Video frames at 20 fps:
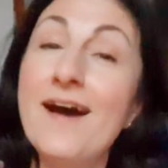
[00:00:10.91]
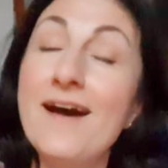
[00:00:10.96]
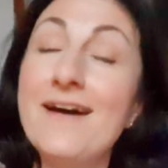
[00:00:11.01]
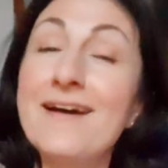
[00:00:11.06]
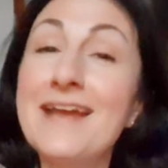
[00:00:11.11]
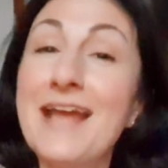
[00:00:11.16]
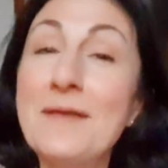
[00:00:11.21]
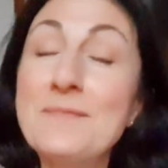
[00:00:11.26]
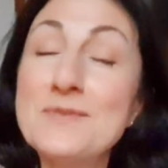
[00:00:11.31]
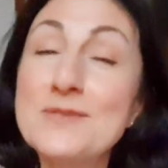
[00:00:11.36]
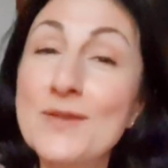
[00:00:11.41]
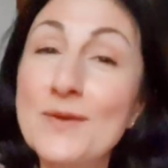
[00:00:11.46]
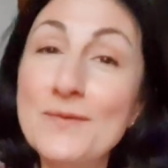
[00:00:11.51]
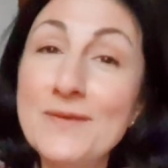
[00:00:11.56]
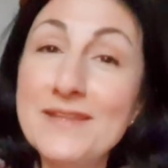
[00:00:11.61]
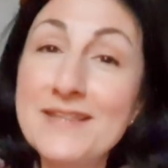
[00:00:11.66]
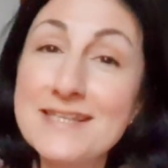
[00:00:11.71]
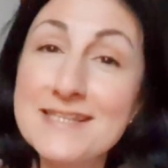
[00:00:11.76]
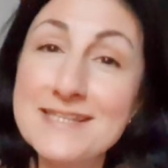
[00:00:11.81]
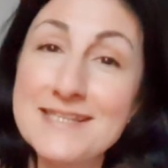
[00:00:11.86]
I am
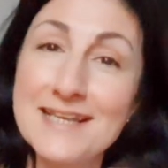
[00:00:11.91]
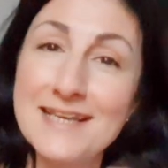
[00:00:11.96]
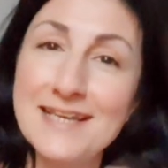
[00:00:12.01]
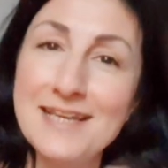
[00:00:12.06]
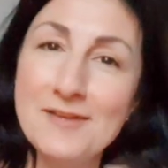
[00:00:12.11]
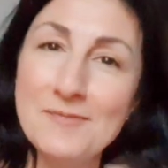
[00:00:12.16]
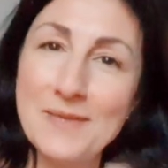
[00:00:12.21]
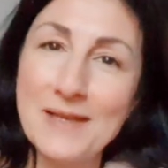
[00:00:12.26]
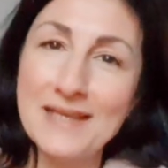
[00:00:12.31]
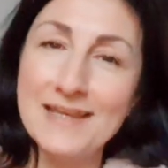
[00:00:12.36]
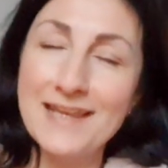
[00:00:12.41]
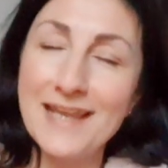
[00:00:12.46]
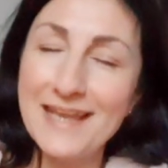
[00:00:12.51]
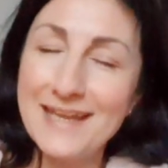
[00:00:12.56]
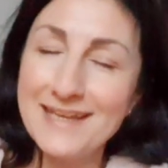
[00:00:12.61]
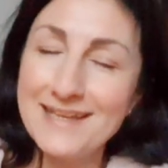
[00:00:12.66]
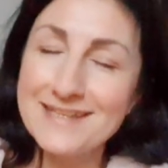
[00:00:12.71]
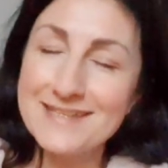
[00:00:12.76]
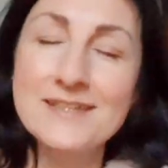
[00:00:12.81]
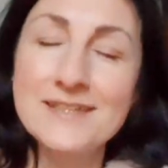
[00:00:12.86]
sorry this is a little bit
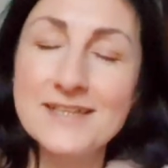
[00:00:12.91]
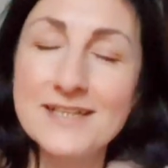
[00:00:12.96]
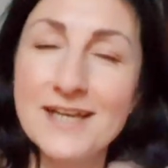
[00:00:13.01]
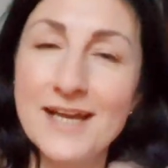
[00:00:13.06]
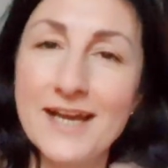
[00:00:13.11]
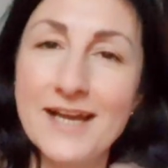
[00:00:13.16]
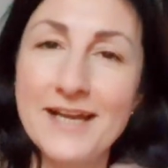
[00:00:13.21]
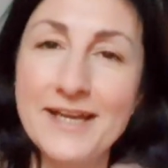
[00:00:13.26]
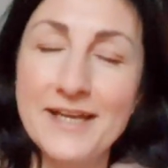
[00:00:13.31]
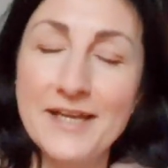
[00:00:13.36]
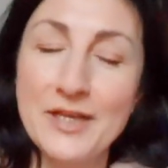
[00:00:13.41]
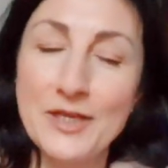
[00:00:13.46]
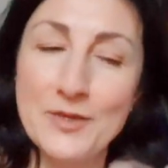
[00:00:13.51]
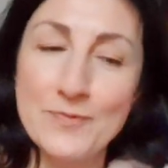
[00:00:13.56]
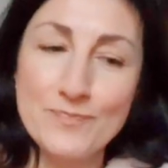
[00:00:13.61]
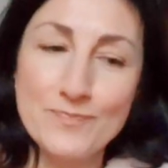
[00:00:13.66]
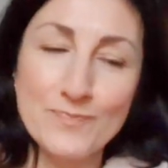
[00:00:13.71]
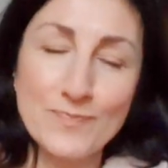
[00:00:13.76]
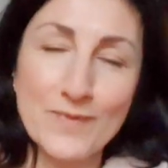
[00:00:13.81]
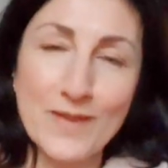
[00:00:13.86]
late
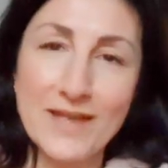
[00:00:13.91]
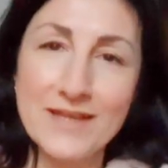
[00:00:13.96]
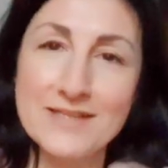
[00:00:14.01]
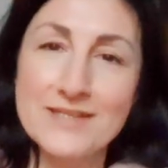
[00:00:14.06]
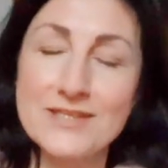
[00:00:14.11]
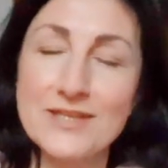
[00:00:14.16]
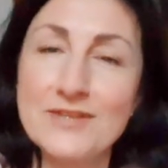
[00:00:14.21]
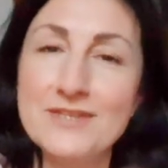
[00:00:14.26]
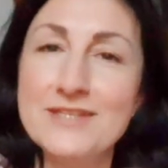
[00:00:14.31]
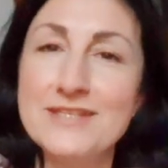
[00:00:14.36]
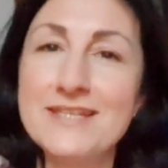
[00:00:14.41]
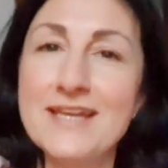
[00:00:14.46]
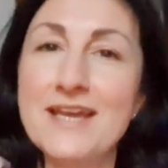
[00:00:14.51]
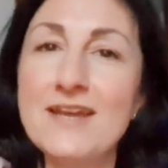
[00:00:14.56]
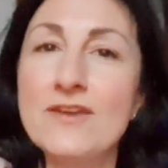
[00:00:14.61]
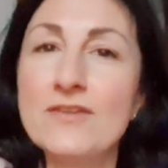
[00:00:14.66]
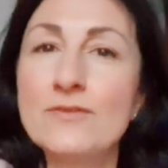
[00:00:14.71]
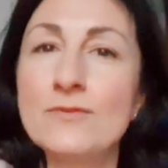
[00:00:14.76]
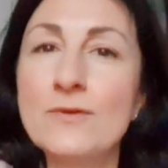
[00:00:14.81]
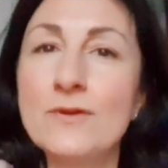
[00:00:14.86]
um, and so
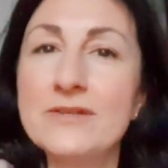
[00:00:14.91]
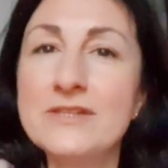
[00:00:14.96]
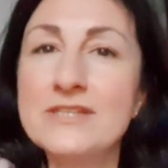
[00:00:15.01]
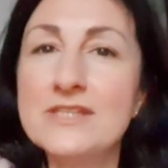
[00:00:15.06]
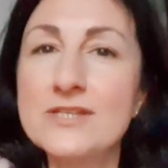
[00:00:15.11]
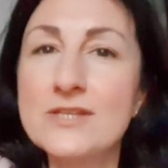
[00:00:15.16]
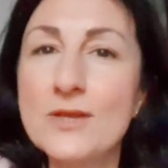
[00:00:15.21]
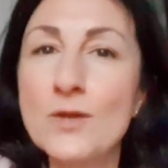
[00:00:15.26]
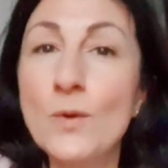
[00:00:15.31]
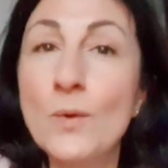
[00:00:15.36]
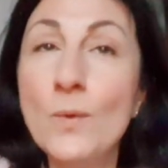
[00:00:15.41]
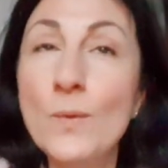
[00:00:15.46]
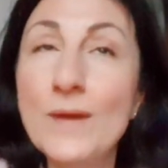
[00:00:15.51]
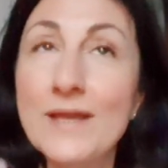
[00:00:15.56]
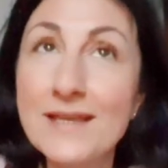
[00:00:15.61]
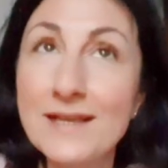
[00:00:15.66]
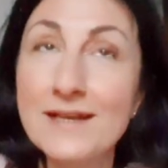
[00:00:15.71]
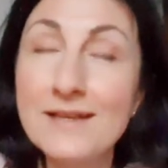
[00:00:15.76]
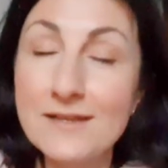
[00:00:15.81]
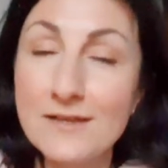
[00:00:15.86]
today I thought I'd
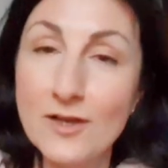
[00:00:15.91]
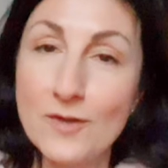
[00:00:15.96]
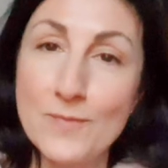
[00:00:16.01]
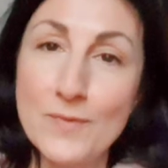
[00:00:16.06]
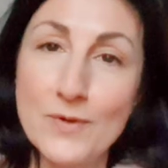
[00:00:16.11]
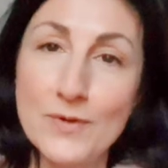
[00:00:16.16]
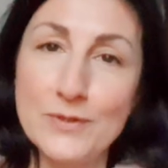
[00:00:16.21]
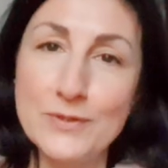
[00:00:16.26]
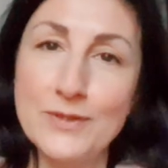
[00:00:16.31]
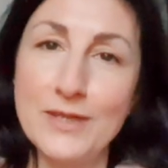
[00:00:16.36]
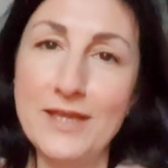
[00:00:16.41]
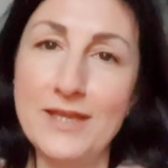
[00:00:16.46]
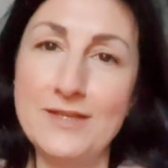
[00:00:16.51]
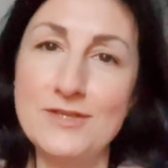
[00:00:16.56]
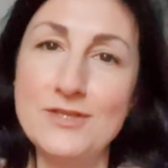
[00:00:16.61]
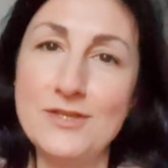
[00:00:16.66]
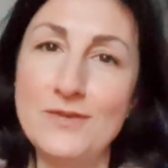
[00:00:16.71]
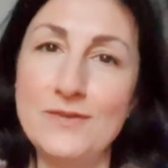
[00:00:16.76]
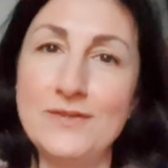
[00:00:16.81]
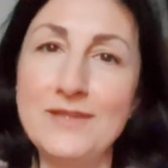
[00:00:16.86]
quickly come on
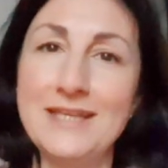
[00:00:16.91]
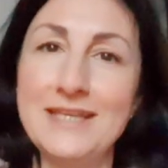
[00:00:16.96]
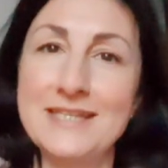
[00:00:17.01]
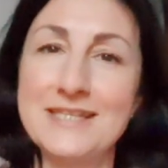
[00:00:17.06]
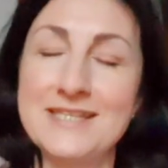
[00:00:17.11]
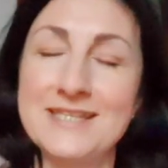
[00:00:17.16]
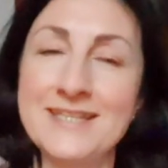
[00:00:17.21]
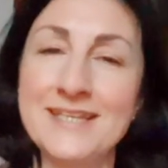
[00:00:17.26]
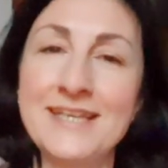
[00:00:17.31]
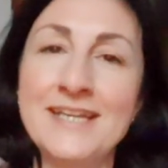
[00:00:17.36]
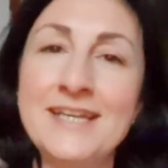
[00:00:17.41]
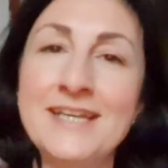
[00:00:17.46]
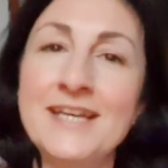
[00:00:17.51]
and do this.